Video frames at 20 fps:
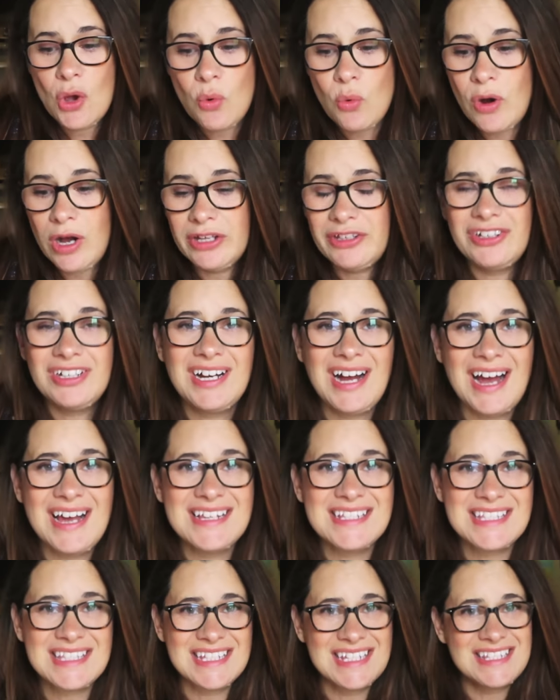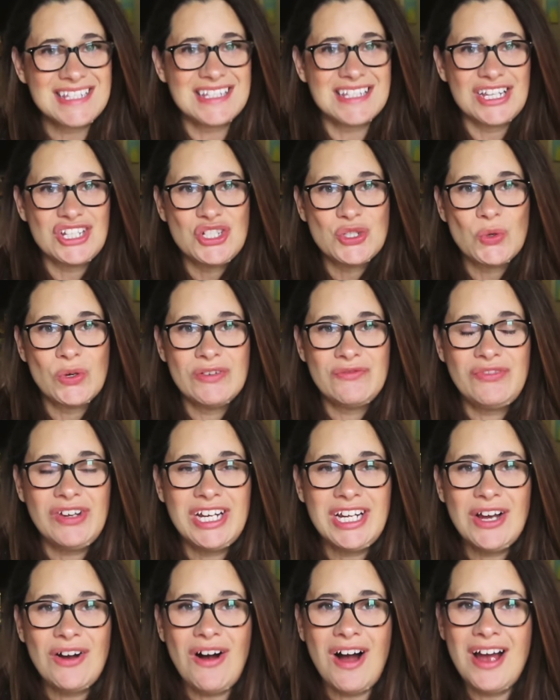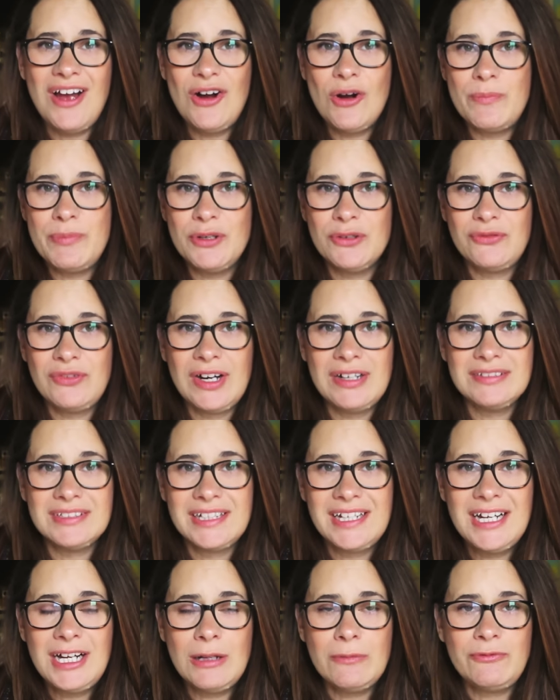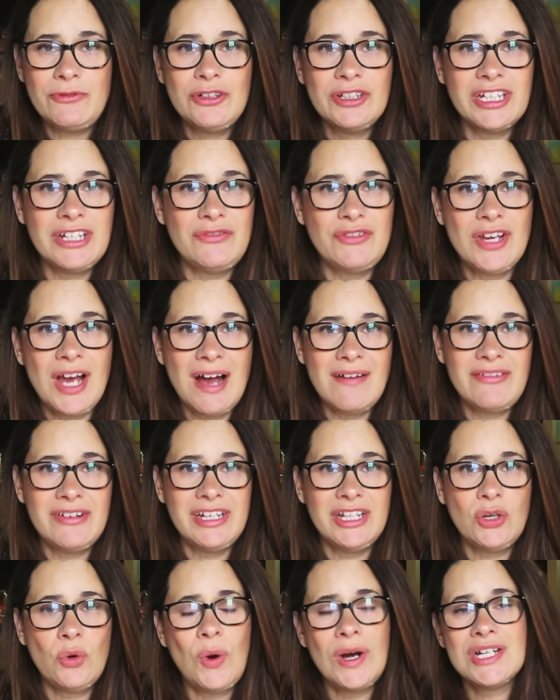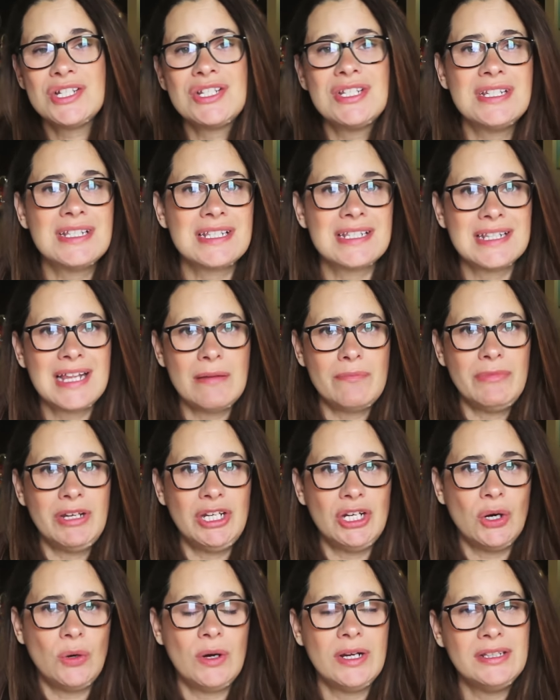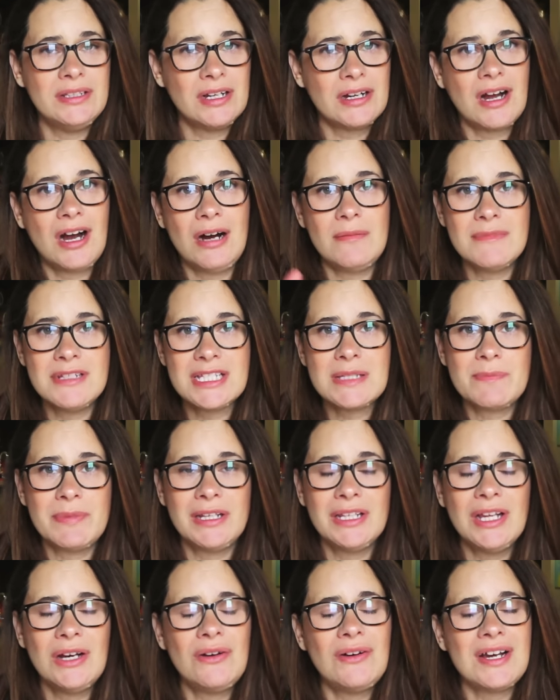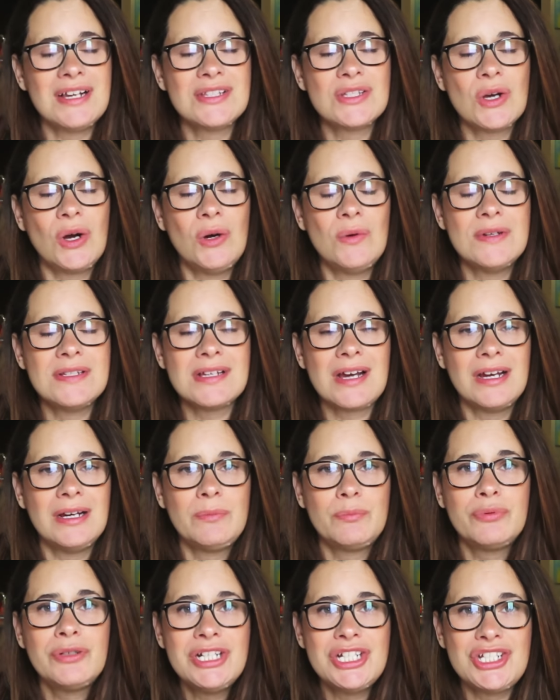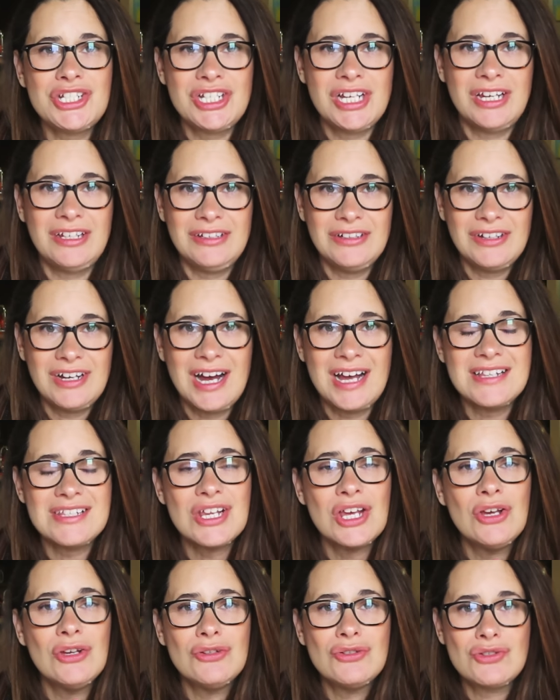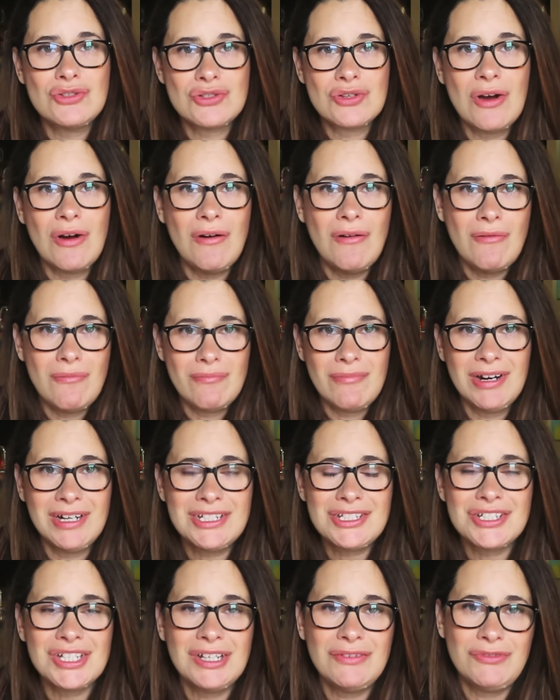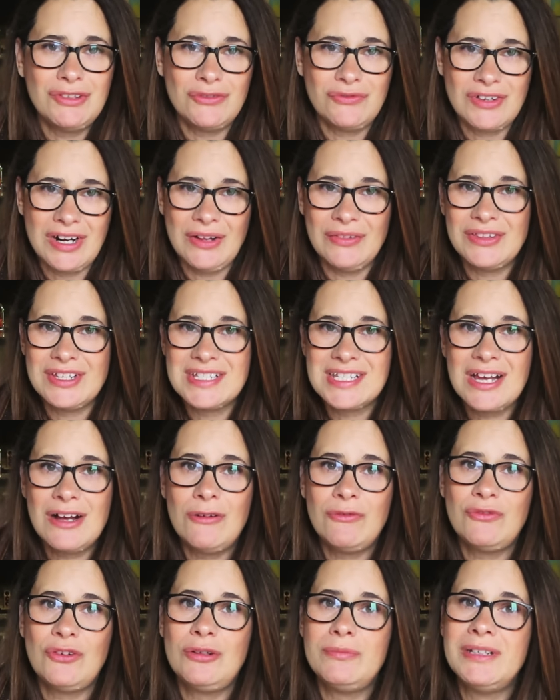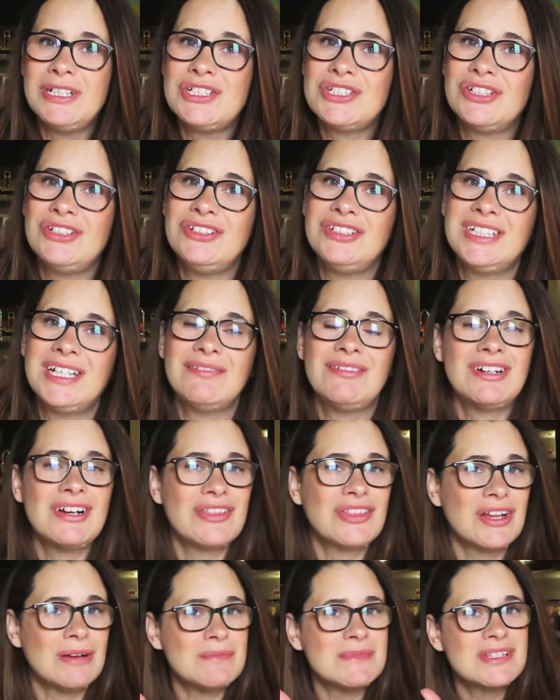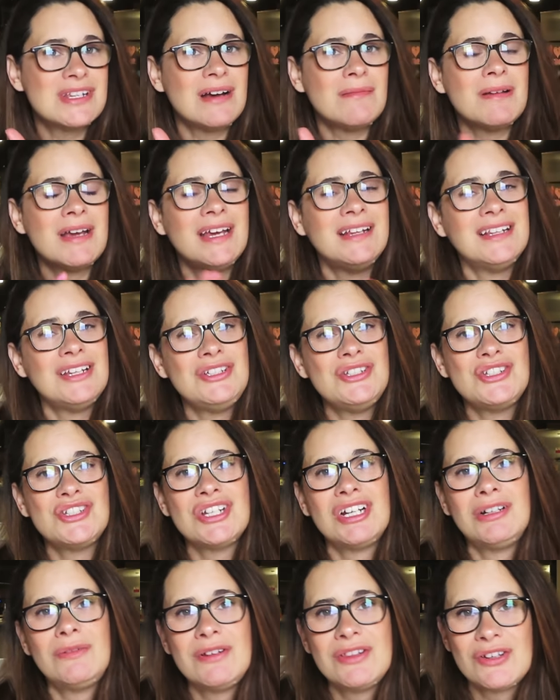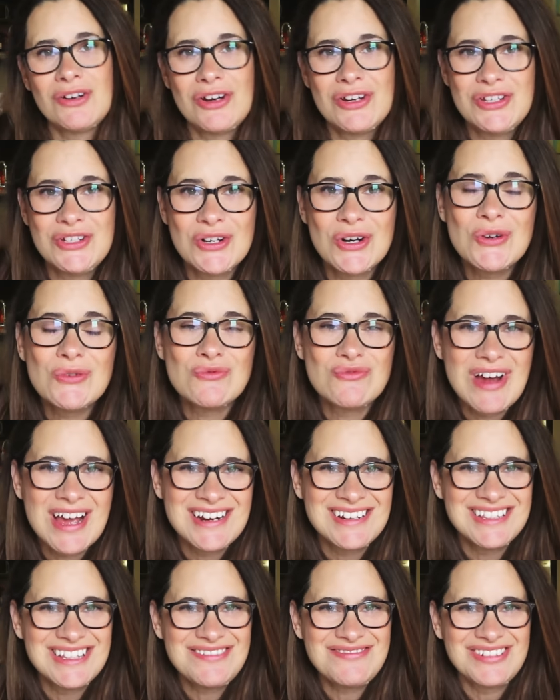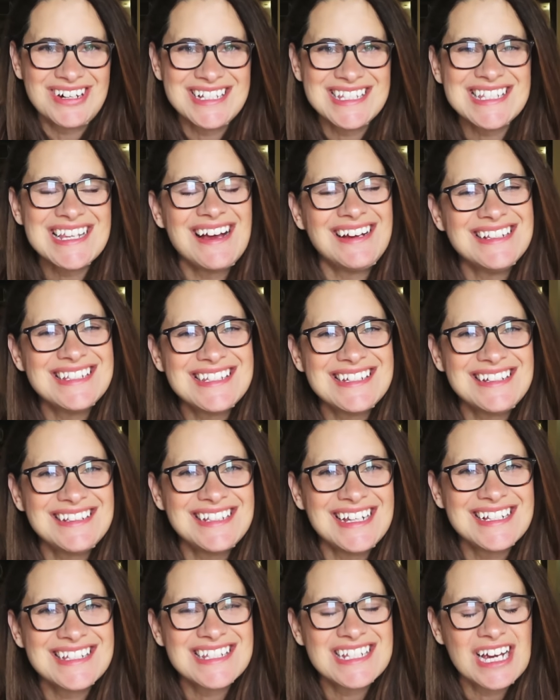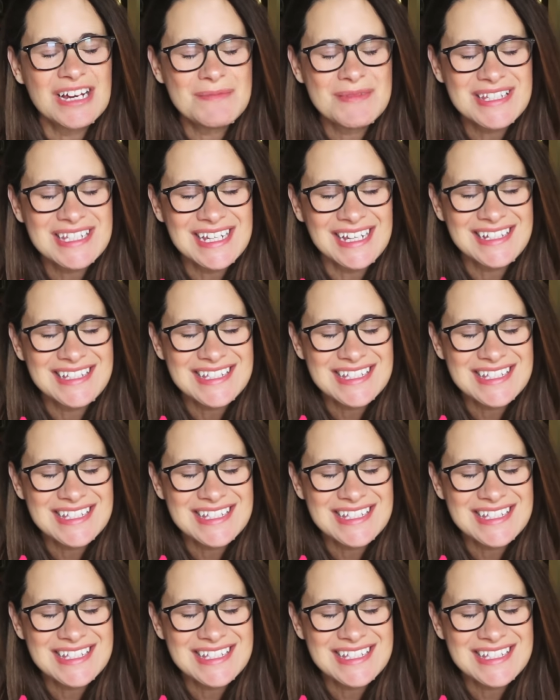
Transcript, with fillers: Well, you guys, this is a short video. I hope you found it helpful. If you have any questions, let me know in the comments below. As always, I appreciate you guys so much. If you found this helpful, make sure you give it a thumbs up and that you share it with all your writerly friends. Until next time, stay